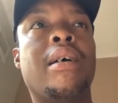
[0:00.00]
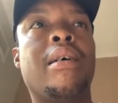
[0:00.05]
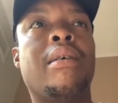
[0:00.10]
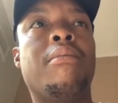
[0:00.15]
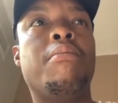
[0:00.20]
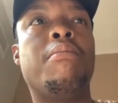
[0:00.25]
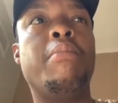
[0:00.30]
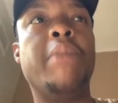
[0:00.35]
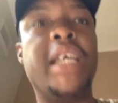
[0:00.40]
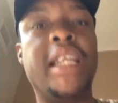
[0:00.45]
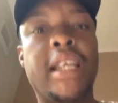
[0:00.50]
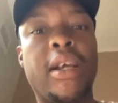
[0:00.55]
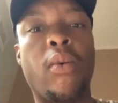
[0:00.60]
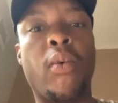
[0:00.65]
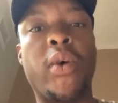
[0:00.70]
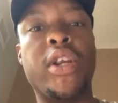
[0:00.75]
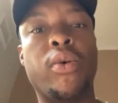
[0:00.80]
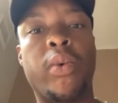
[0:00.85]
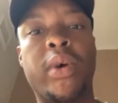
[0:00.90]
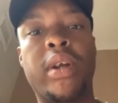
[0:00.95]
meaning
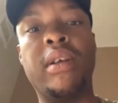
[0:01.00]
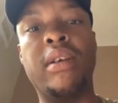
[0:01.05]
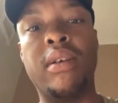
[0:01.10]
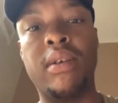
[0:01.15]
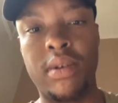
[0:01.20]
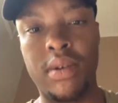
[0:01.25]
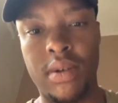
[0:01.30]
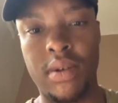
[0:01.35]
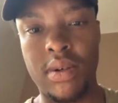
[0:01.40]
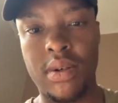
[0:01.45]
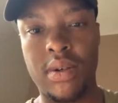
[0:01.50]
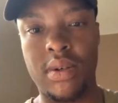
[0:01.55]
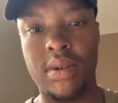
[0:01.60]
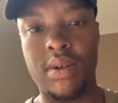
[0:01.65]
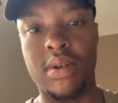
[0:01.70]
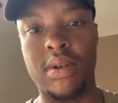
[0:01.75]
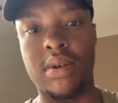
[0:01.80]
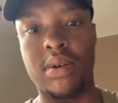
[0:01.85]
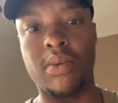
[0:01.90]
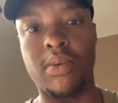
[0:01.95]
when you win.
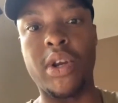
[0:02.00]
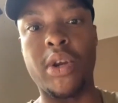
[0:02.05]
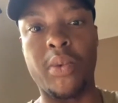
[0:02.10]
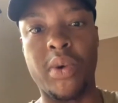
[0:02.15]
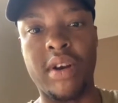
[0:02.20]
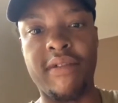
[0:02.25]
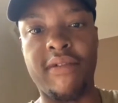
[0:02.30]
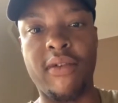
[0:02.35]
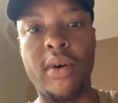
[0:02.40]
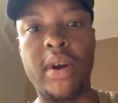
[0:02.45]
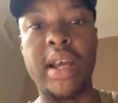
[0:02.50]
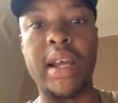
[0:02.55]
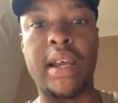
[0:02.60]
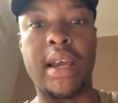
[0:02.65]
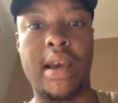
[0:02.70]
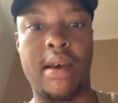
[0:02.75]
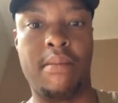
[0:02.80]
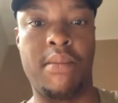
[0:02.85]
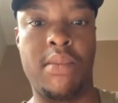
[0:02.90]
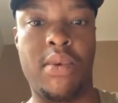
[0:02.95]
When you win a 4-day
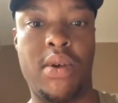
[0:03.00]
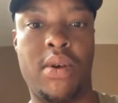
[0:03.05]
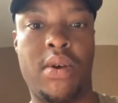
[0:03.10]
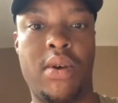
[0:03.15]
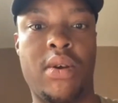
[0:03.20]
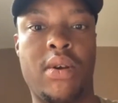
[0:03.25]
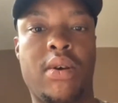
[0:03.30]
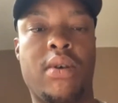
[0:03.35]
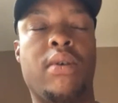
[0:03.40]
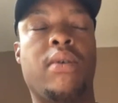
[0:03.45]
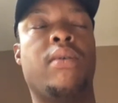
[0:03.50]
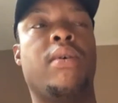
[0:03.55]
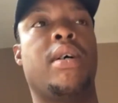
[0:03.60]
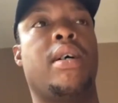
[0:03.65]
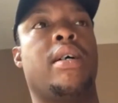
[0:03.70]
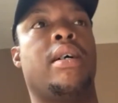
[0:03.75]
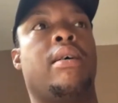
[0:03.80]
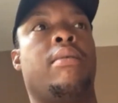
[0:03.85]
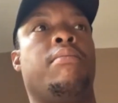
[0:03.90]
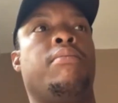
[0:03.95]

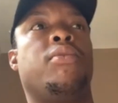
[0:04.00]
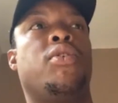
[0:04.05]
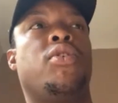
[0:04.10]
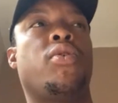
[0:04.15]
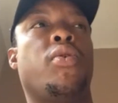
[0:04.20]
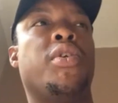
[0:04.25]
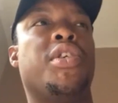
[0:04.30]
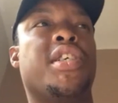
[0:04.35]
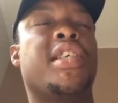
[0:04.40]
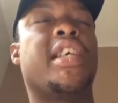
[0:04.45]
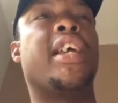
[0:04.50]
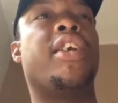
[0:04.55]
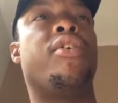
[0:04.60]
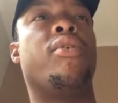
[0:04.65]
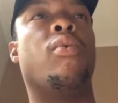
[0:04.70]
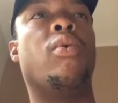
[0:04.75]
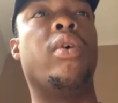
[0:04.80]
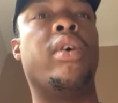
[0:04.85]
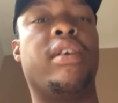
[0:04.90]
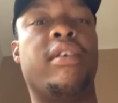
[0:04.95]
game, so you just get
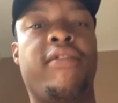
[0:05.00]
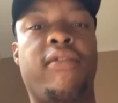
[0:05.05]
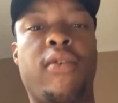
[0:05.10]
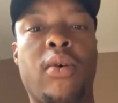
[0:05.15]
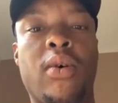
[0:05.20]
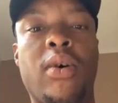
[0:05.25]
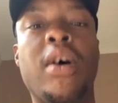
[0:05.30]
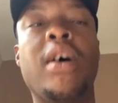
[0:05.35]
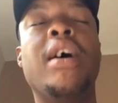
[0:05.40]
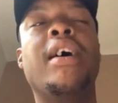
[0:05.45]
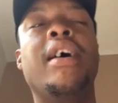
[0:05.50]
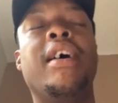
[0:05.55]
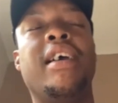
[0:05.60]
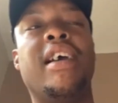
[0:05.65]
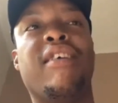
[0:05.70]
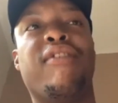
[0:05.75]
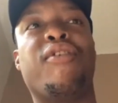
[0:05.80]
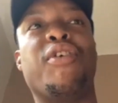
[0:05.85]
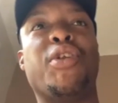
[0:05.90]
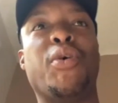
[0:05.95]
rewarded
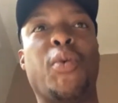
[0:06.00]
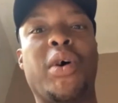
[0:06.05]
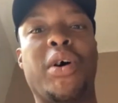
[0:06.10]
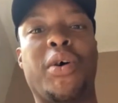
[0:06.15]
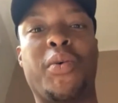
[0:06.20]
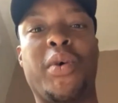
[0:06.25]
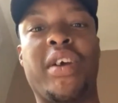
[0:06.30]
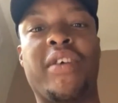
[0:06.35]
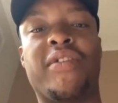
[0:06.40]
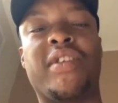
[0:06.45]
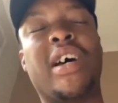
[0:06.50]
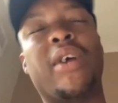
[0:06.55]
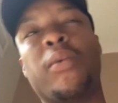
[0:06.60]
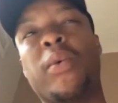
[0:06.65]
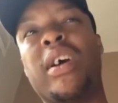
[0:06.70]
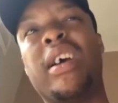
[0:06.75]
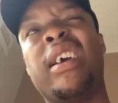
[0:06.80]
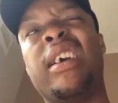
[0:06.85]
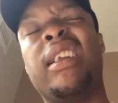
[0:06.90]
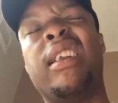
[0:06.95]
for the work we've done.
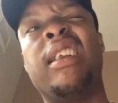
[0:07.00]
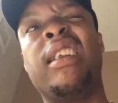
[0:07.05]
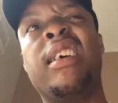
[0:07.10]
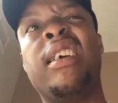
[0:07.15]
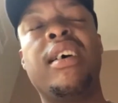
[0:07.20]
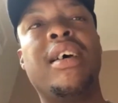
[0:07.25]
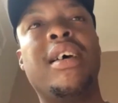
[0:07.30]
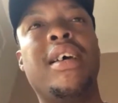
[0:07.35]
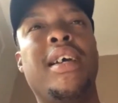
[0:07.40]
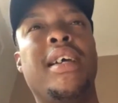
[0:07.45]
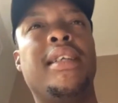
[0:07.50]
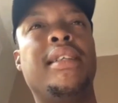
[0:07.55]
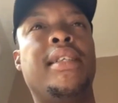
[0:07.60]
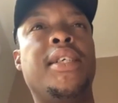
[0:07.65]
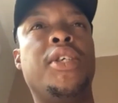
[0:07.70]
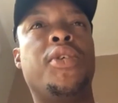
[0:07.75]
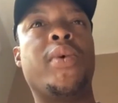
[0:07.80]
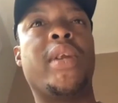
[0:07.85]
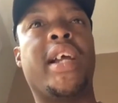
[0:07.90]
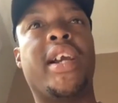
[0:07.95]
Where in
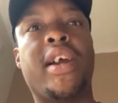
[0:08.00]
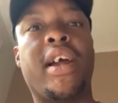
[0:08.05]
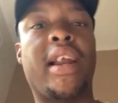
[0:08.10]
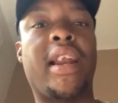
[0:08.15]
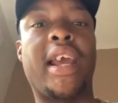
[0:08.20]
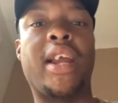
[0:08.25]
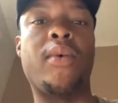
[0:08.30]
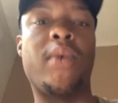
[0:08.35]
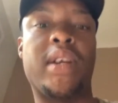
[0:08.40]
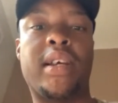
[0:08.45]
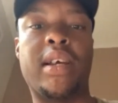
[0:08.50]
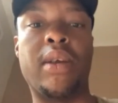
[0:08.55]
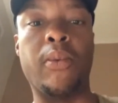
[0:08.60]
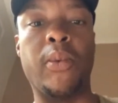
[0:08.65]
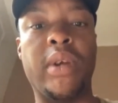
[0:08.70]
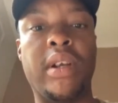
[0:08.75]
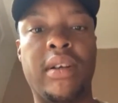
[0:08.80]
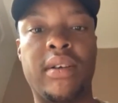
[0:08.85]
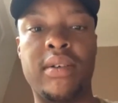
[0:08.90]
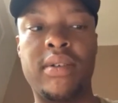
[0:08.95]
T20 cricket, anyone can
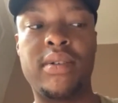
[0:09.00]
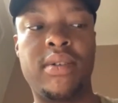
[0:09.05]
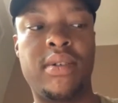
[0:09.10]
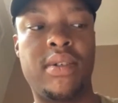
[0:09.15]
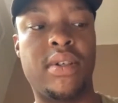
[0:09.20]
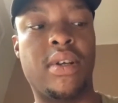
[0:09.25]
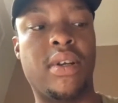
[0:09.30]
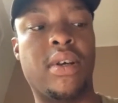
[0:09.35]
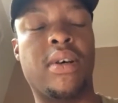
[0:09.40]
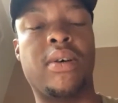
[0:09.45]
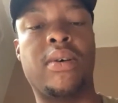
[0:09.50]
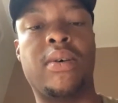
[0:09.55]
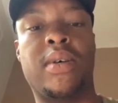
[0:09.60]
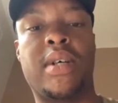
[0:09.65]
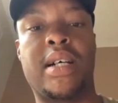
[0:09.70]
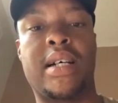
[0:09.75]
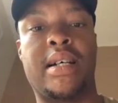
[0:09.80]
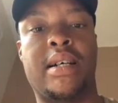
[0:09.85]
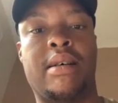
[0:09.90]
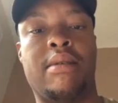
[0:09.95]
win.
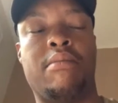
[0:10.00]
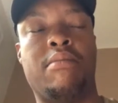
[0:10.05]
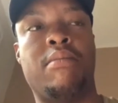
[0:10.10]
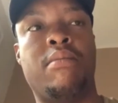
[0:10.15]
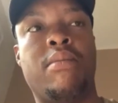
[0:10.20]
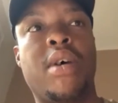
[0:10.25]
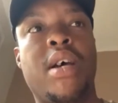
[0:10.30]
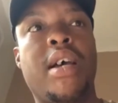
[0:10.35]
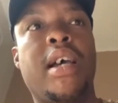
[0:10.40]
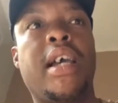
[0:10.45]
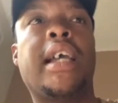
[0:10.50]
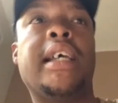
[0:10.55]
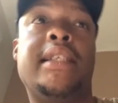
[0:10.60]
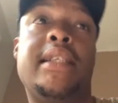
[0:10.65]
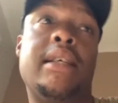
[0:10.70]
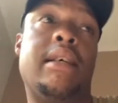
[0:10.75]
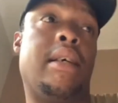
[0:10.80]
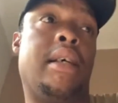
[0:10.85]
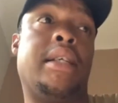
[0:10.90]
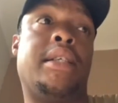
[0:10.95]
It's
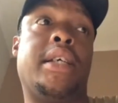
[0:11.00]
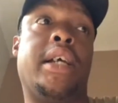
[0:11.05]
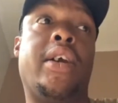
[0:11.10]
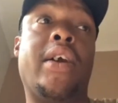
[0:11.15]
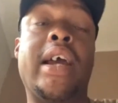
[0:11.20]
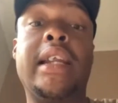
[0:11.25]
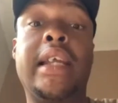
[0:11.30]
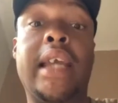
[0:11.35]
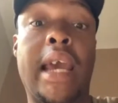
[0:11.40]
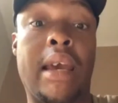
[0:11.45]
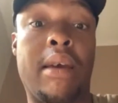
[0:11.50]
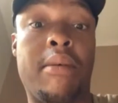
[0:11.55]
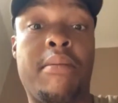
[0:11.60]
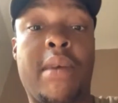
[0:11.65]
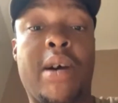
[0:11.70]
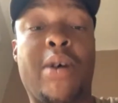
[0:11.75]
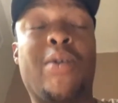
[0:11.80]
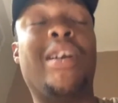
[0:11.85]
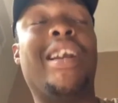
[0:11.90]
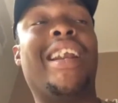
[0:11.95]
a great game,
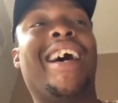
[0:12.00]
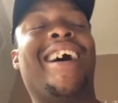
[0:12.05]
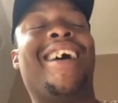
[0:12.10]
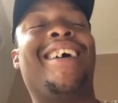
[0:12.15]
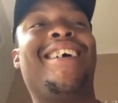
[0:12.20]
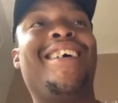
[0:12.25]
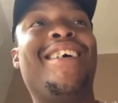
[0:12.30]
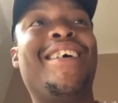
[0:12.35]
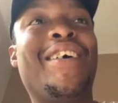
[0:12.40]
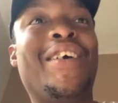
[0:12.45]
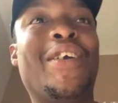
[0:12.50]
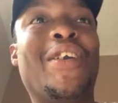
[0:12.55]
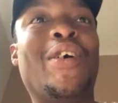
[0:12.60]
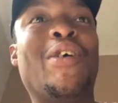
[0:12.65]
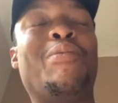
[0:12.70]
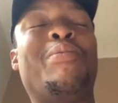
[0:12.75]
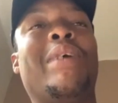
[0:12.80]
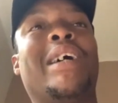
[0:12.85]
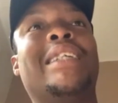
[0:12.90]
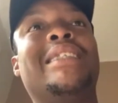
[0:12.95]
I won't lie,
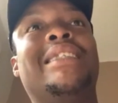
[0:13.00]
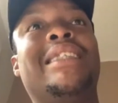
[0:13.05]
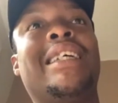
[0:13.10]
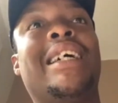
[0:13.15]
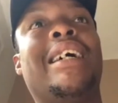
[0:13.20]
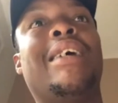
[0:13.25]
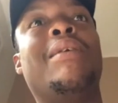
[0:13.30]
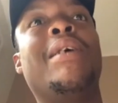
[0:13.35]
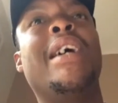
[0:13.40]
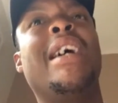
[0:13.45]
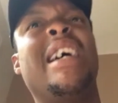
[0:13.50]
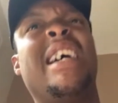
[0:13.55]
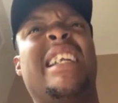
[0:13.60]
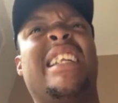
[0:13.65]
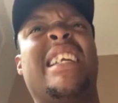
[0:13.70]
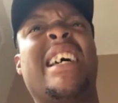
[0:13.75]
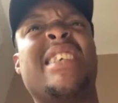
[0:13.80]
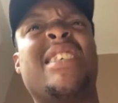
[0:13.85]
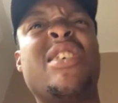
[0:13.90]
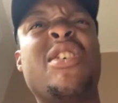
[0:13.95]
but it
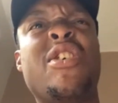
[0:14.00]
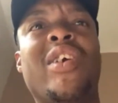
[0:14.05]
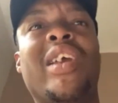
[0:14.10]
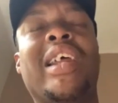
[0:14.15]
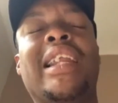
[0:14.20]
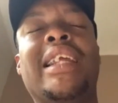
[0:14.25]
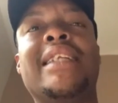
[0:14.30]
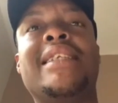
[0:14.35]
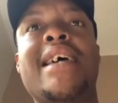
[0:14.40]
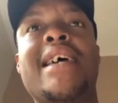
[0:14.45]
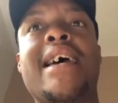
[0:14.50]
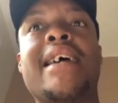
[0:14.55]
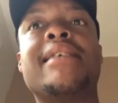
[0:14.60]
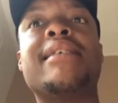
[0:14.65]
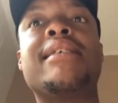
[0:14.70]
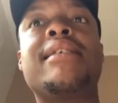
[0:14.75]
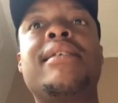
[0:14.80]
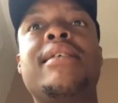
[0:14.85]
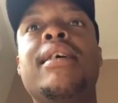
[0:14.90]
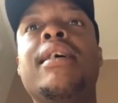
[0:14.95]
doesn't really
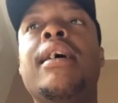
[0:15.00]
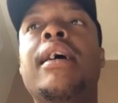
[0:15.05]
test